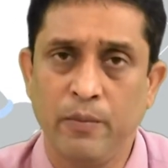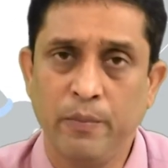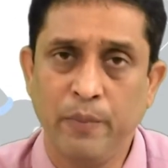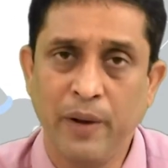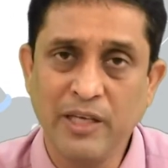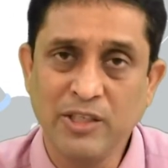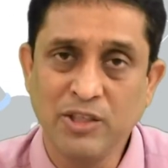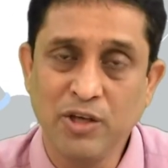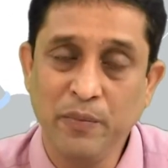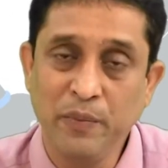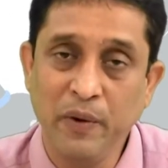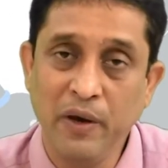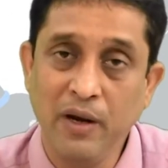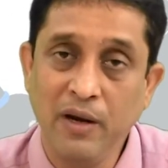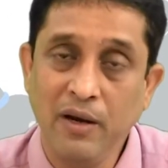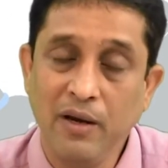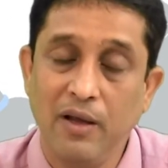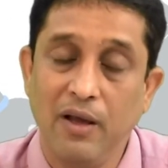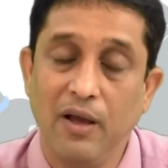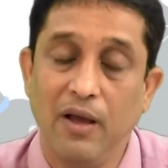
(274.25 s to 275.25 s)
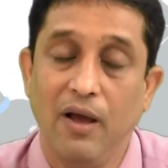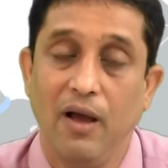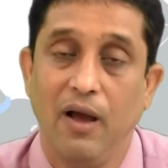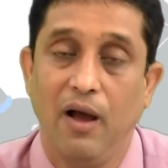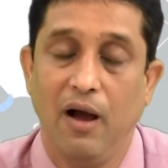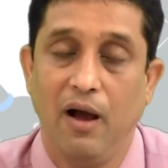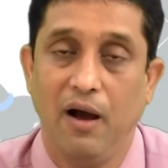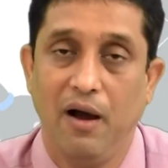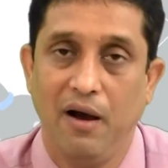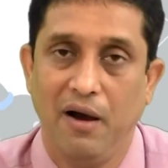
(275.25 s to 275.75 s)
First of all,
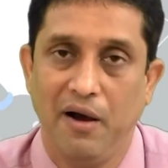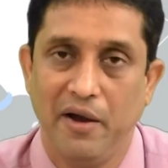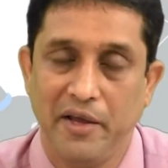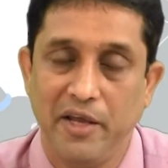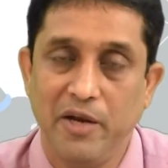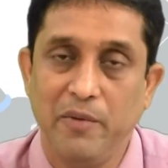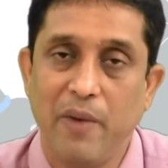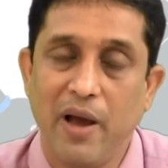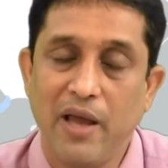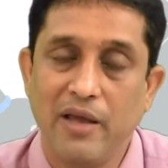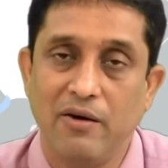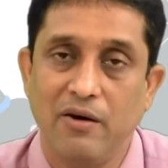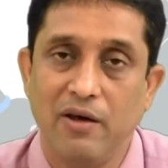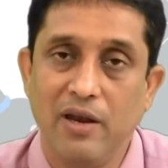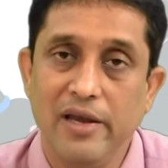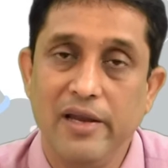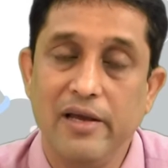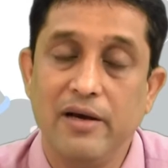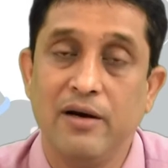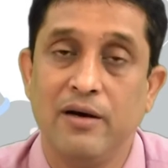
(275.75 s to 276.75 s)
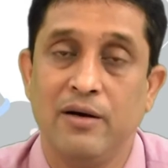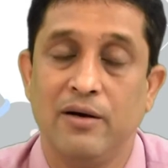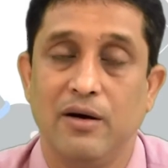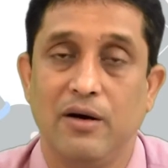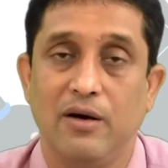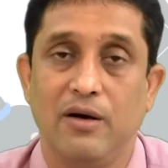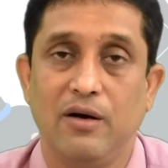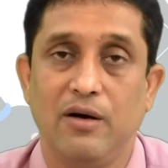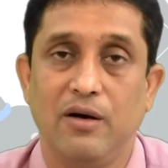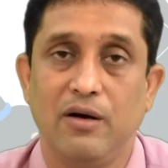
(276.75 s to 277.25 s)
in my earlier
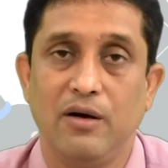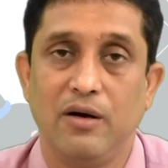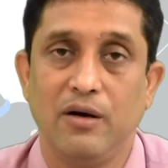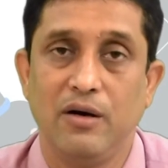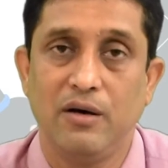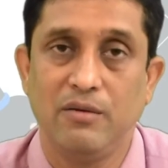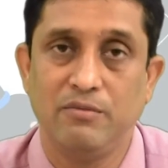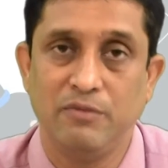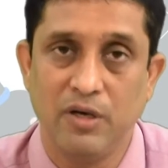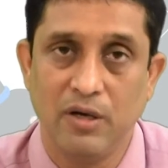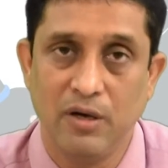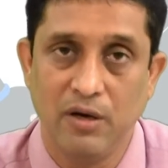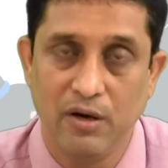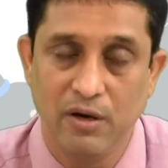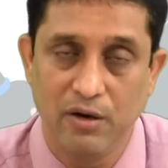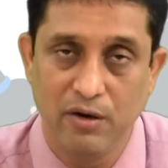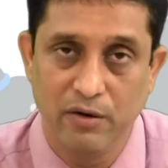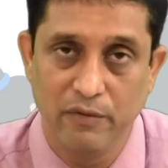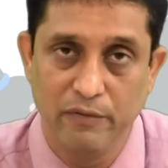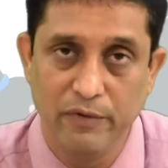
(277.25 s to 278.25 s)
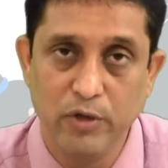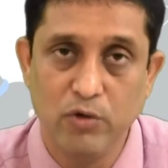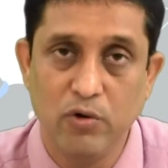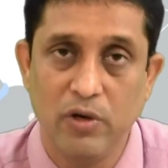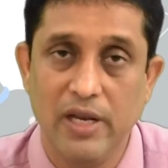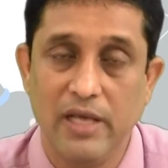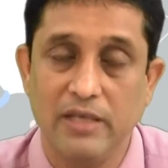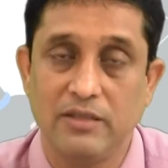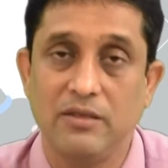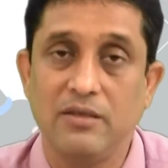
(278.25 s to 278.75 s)
video
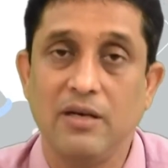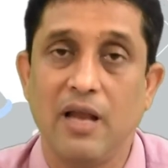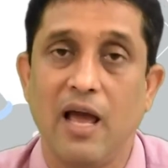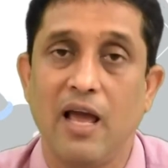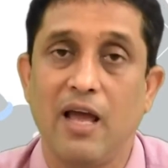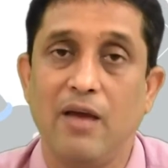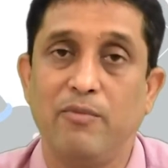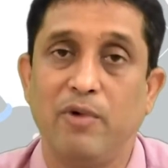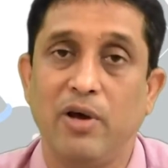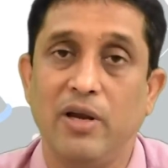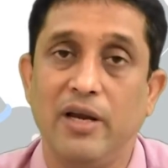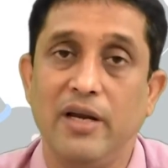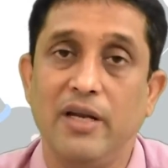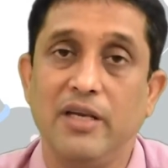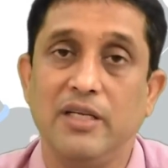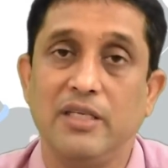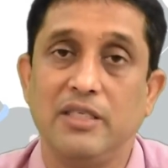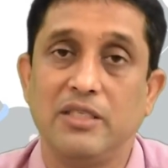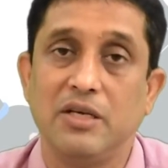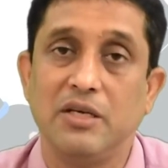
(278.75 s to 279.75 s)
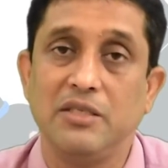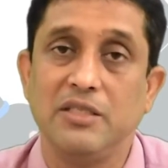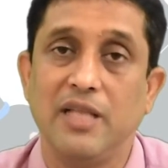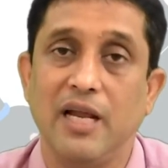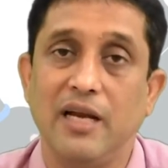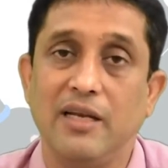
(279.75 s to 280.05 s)
lesson, I have already discussed that